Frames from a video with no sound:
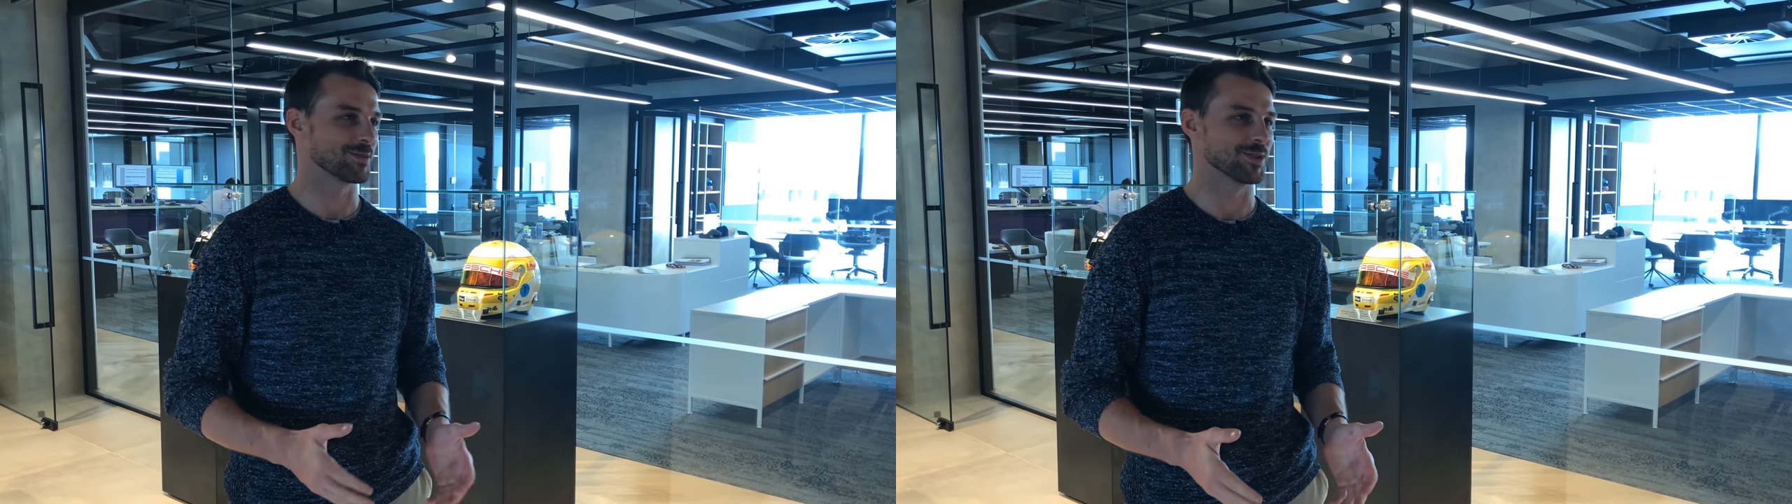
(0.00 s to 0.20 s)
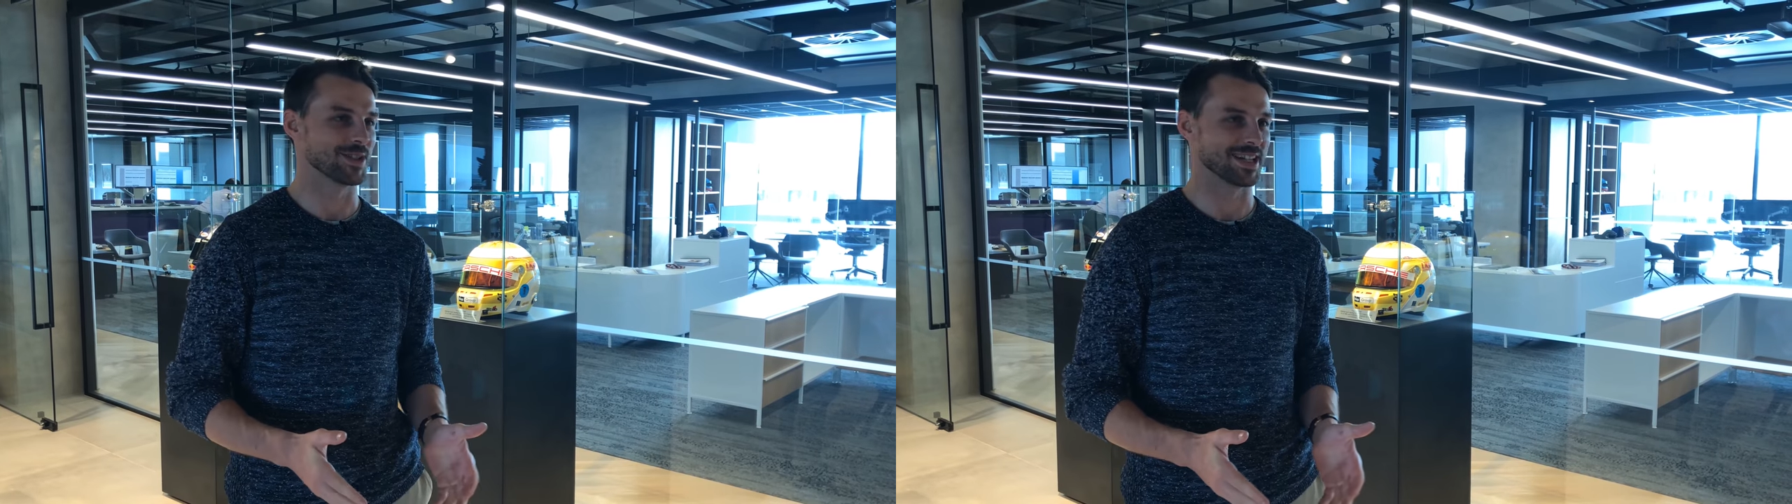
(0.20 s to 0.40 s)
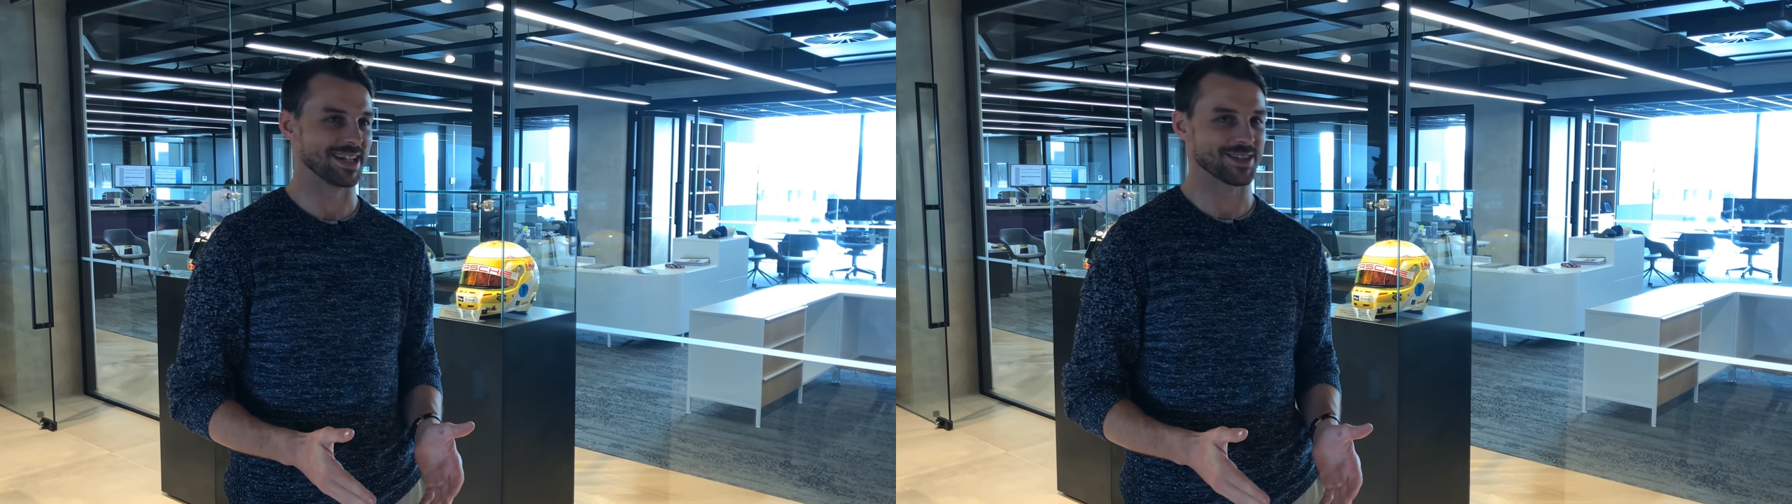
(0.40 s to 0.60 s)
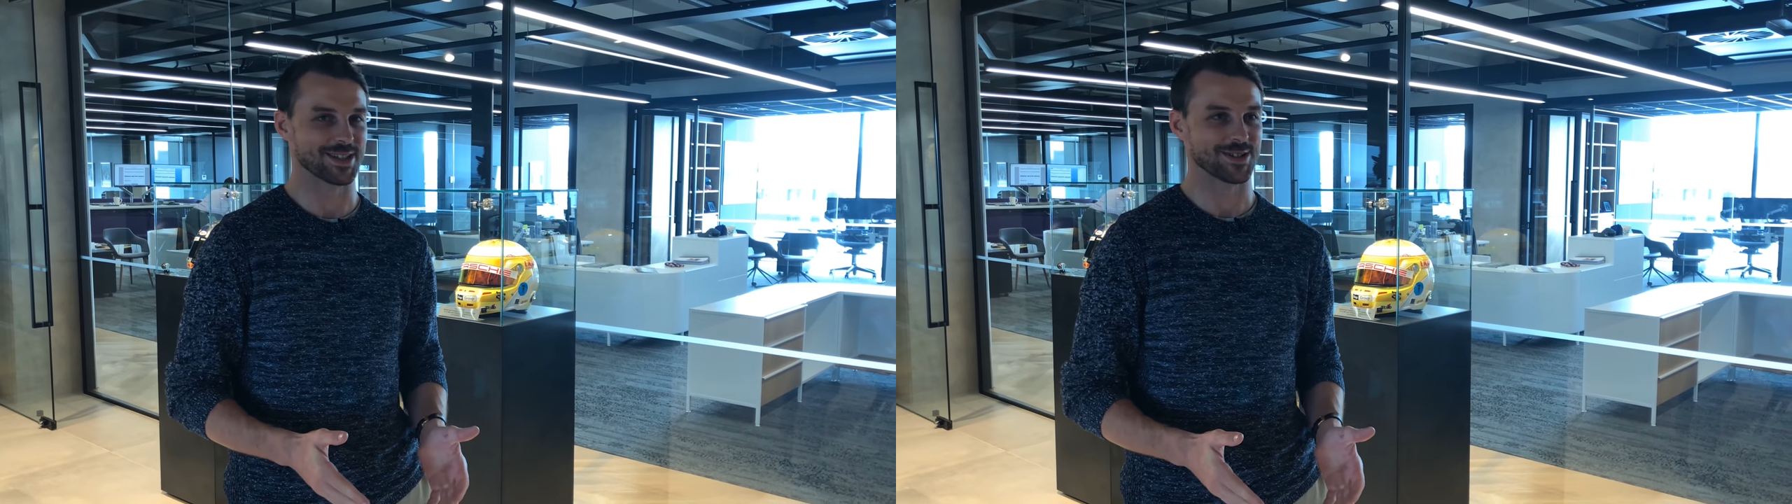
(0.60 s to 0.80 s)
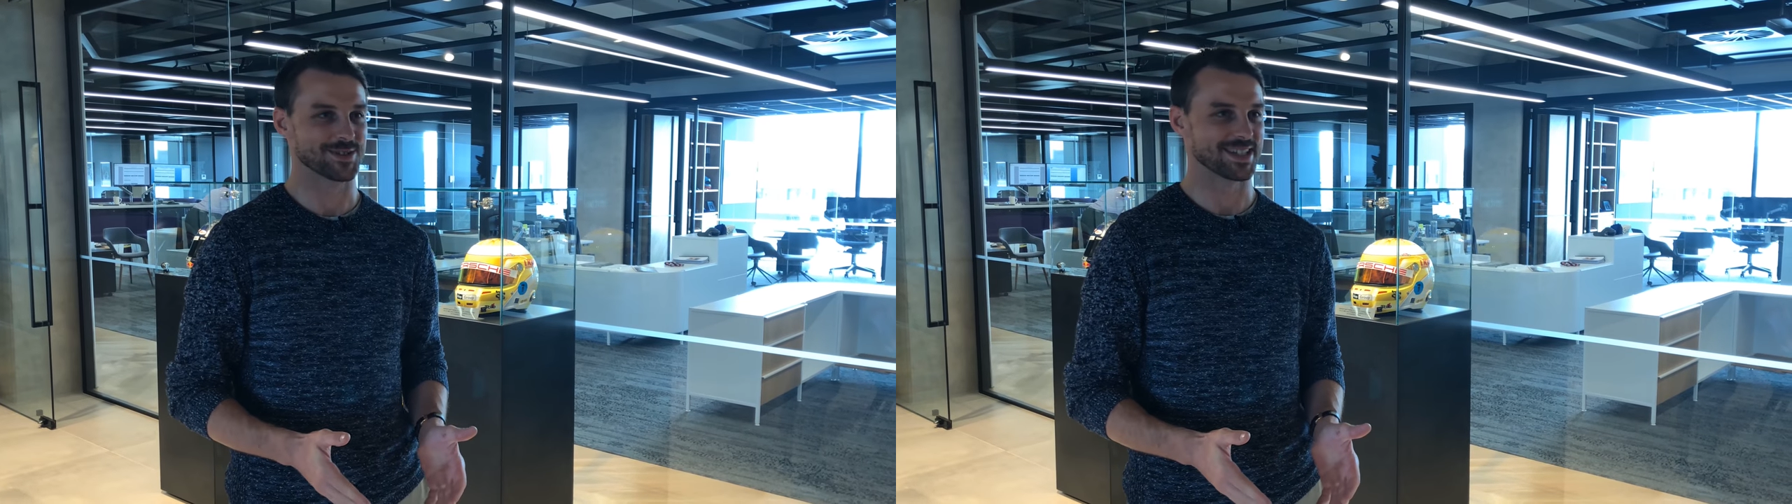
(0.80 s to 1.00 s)
good at anything
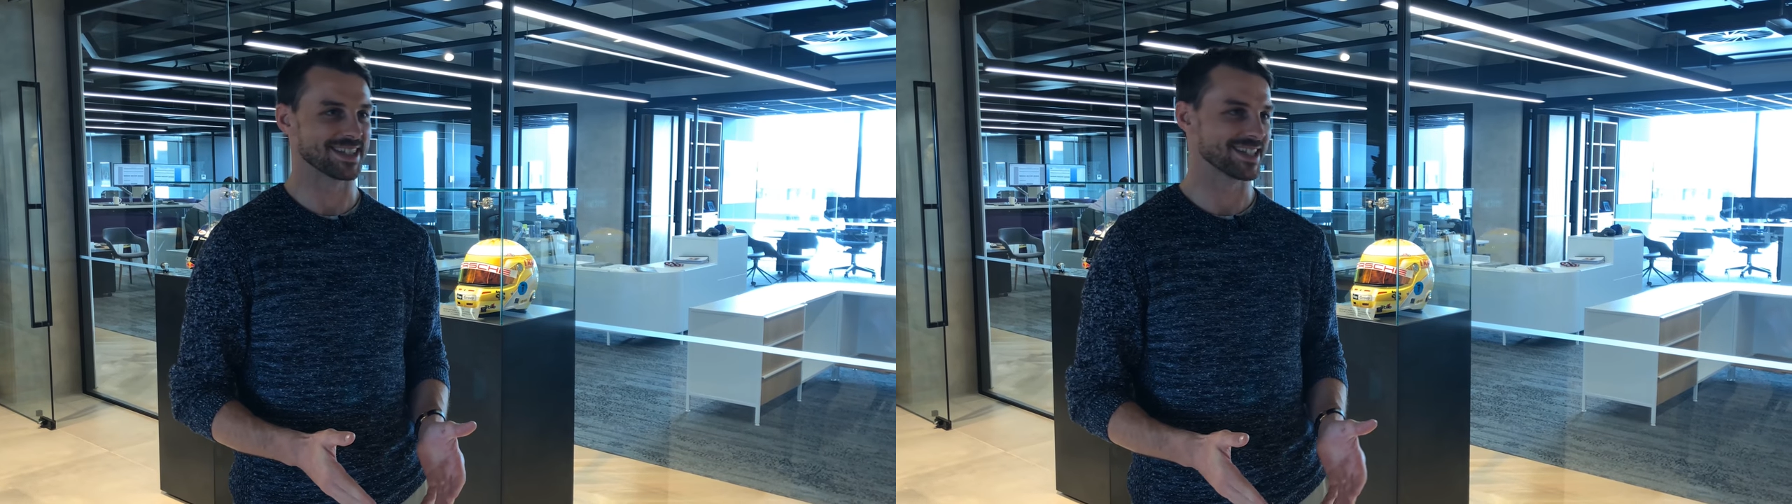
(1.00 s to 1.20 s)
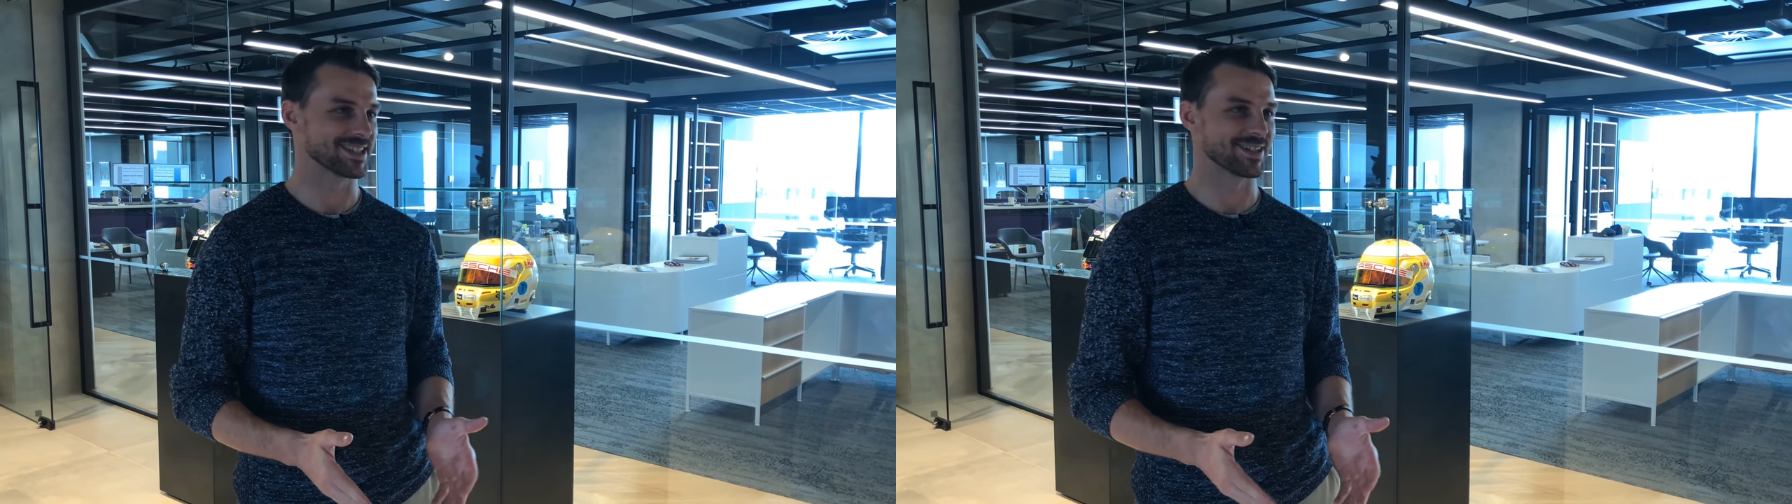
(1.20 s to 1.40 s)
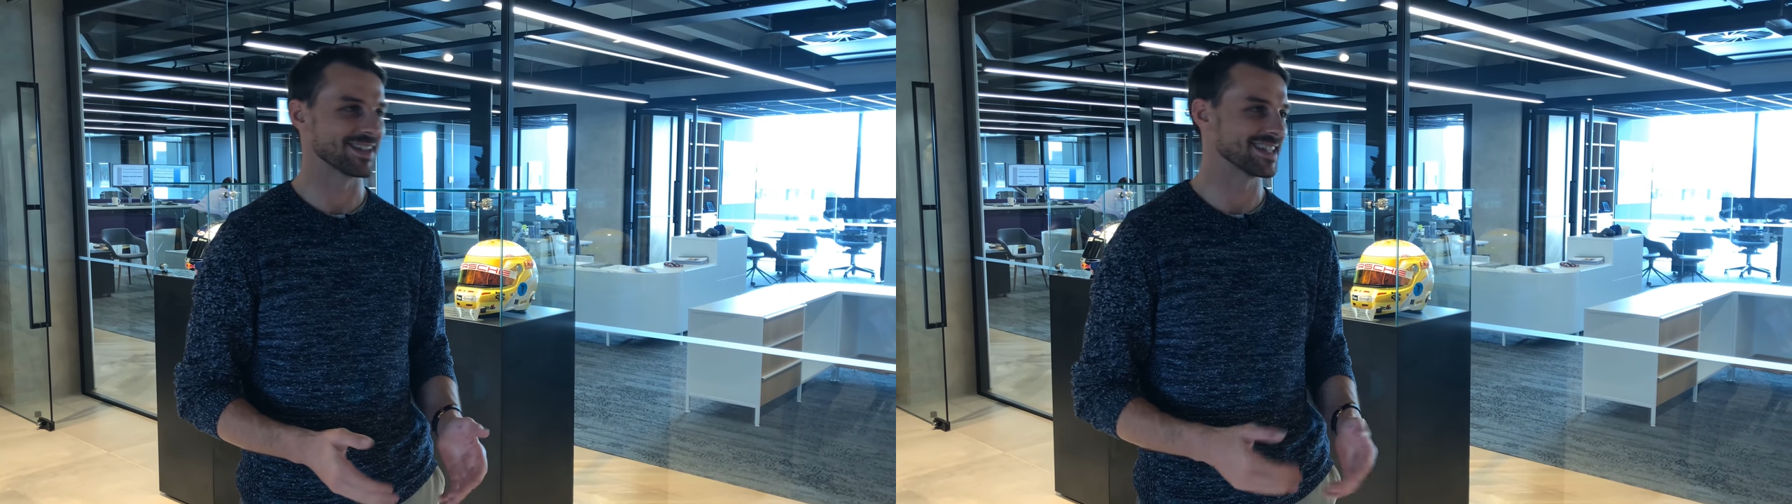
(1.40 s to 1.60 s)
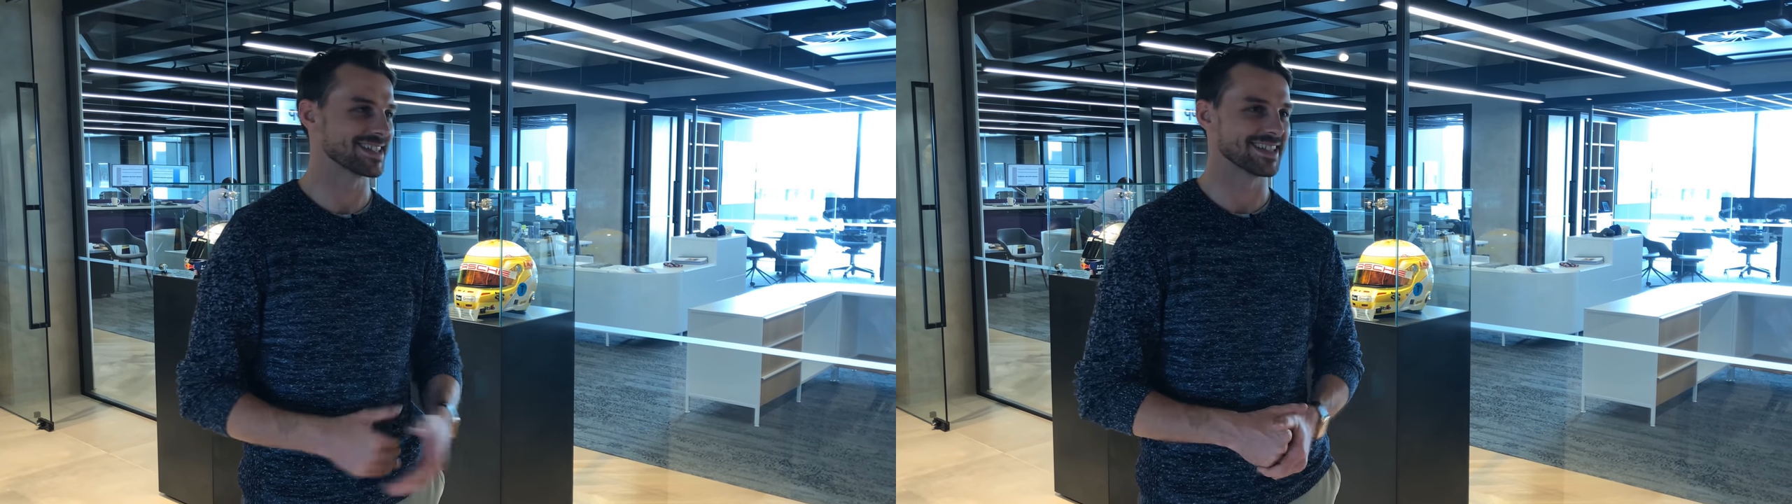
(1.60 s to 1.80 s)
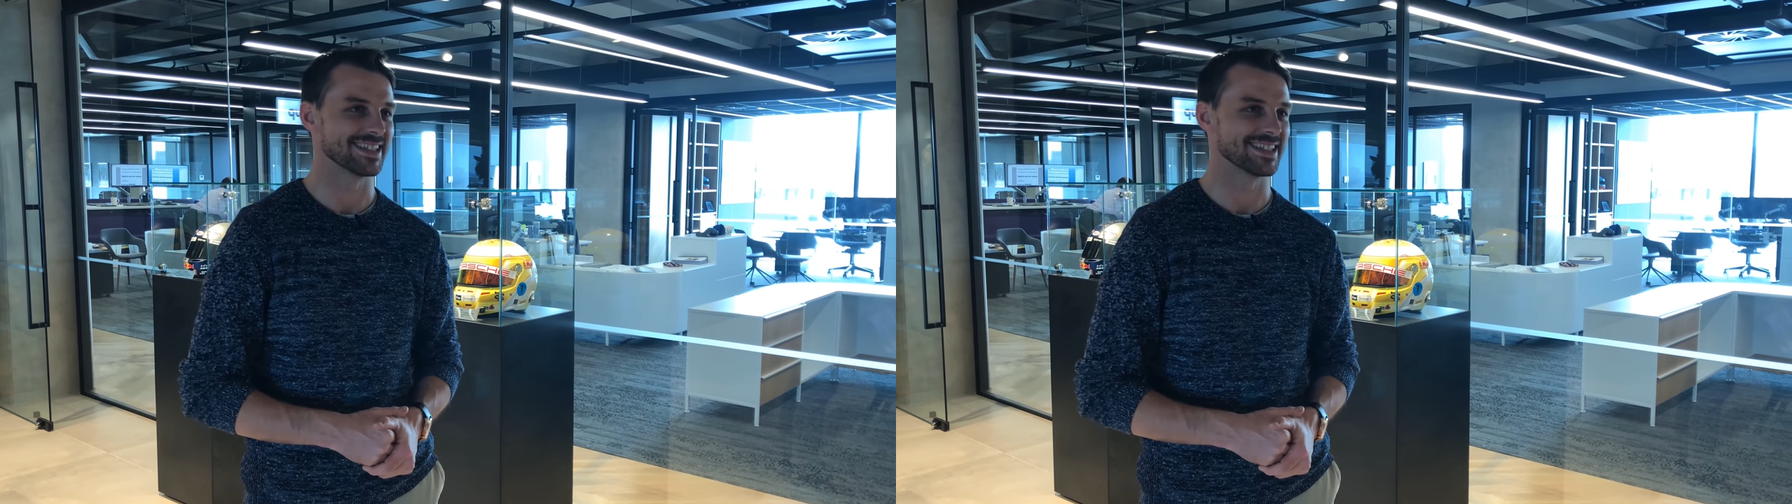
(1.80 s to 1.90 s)
else either, so that's, uh,